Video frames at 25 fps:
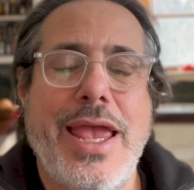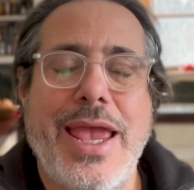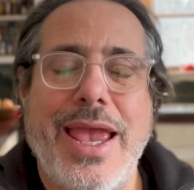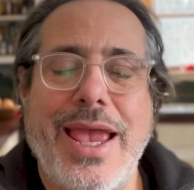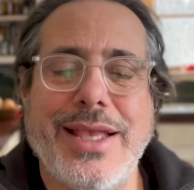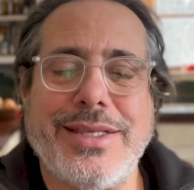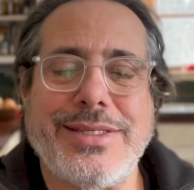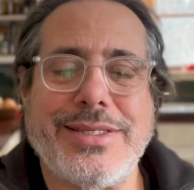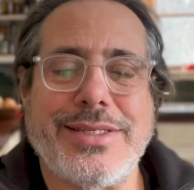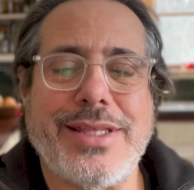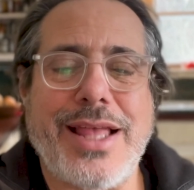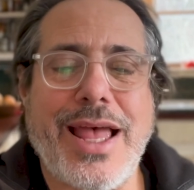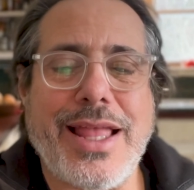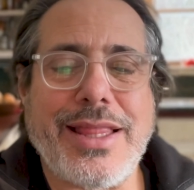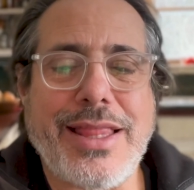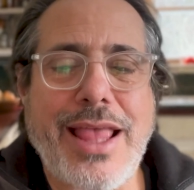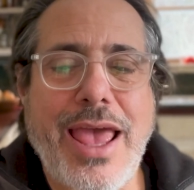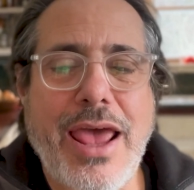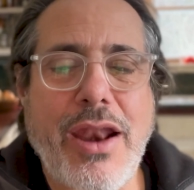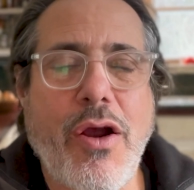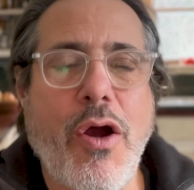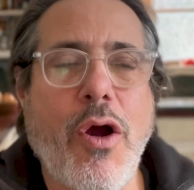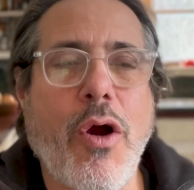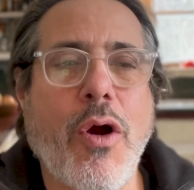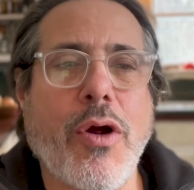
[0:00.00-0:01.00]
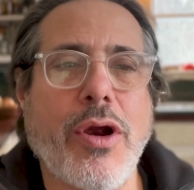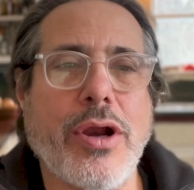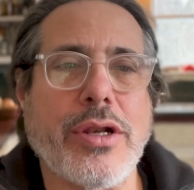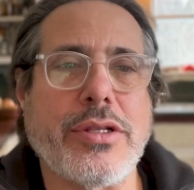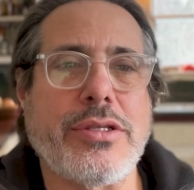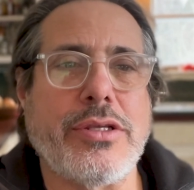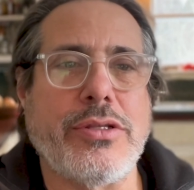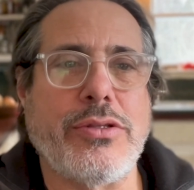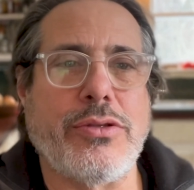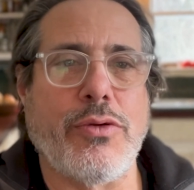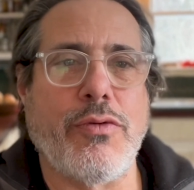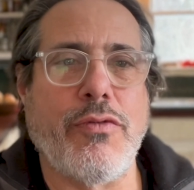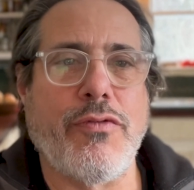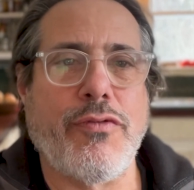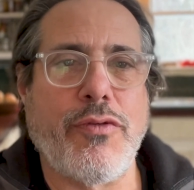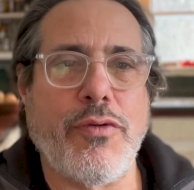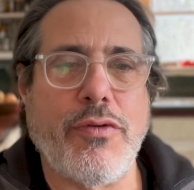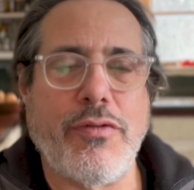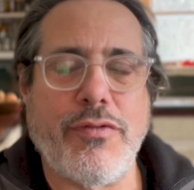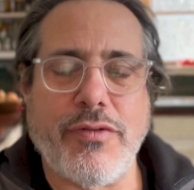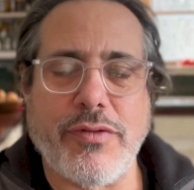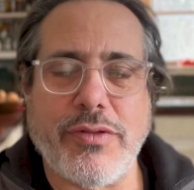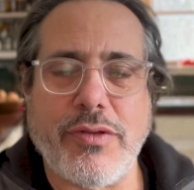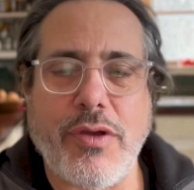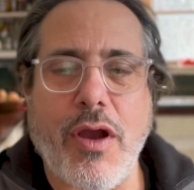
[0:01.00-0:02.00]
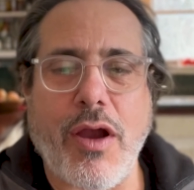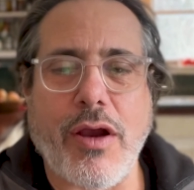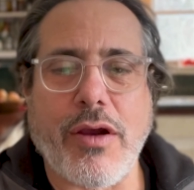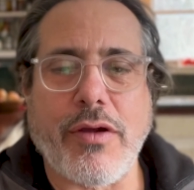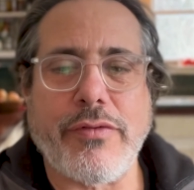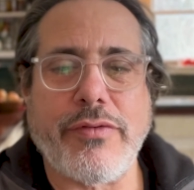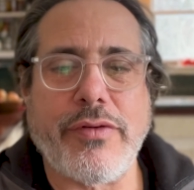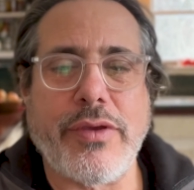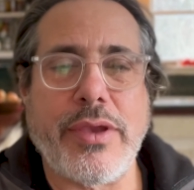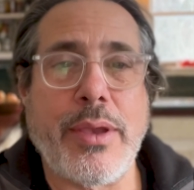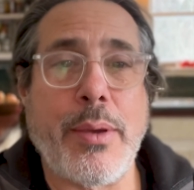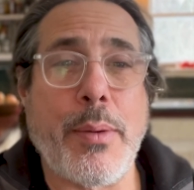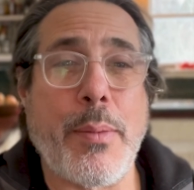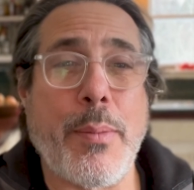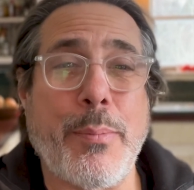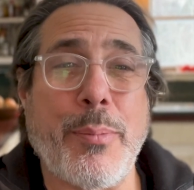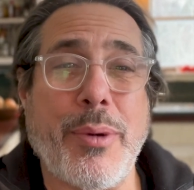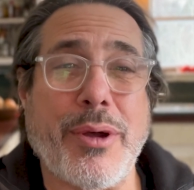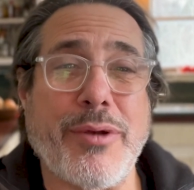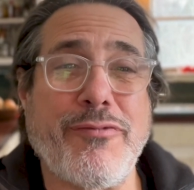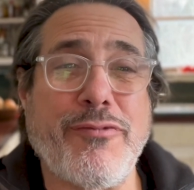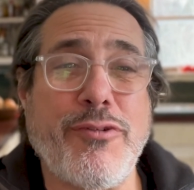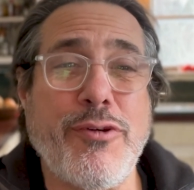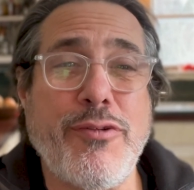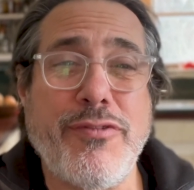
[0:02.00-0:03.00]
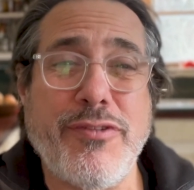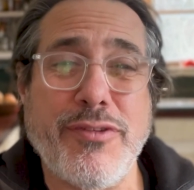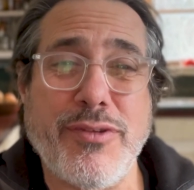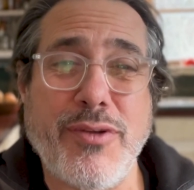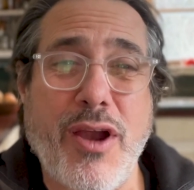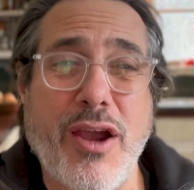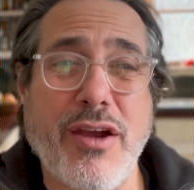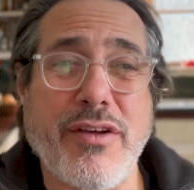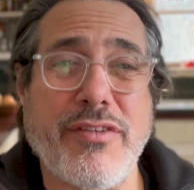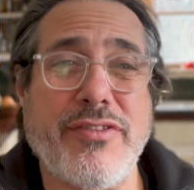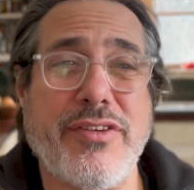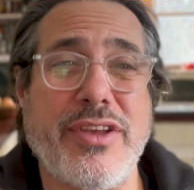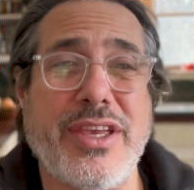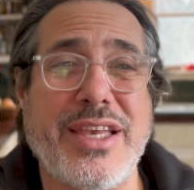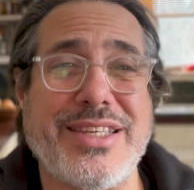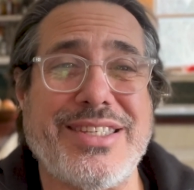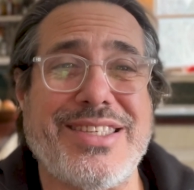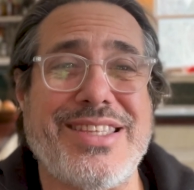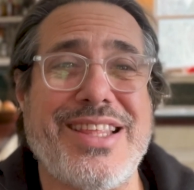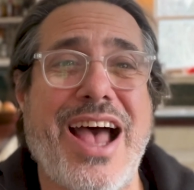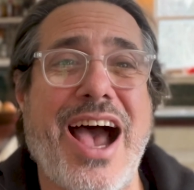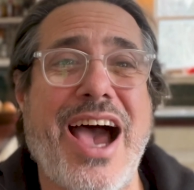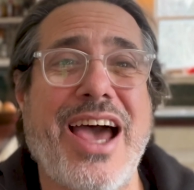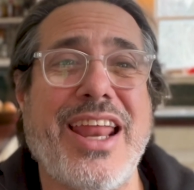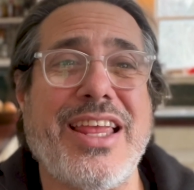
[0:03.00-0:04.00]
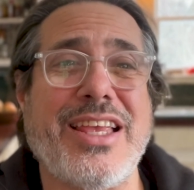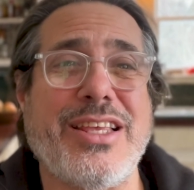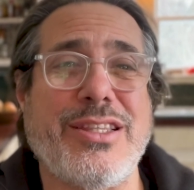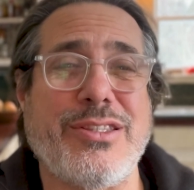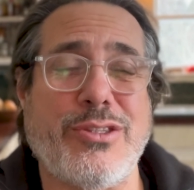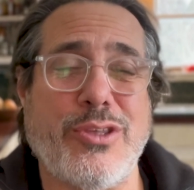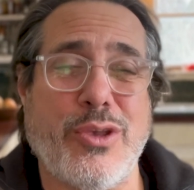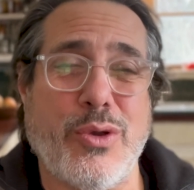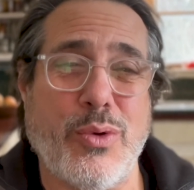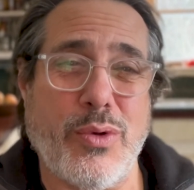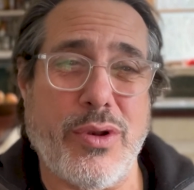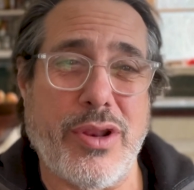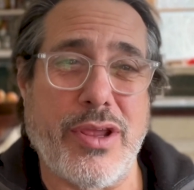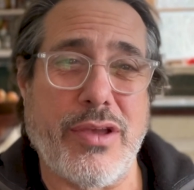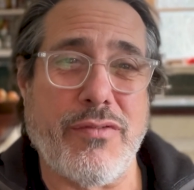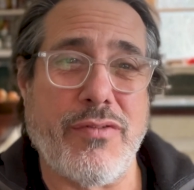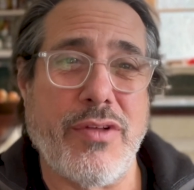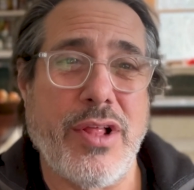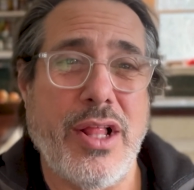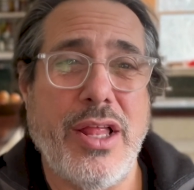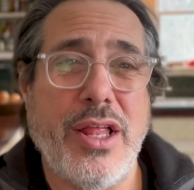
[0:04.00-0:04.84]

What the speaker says: It's not that hard to do food photography, but food photography is not intuitive.